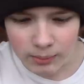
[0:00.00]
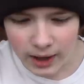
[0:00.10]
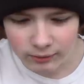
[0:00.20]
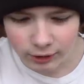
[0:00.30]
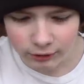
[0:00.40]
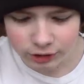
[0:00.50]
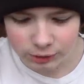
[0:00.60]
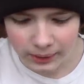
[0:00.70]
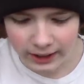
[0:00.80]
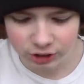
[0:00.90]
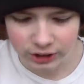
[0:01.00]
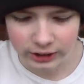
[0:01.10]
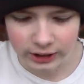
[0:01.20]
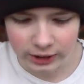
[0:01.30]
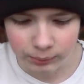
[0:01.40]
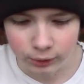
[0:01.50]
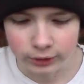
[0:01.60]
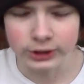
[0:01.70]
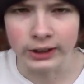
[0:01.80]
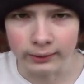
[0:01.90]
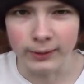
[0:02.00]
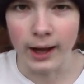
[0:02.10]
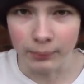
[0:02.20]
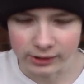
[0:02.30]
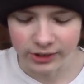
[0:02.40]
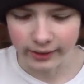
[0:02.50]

that involves smashing keyboards. Oh, I'm into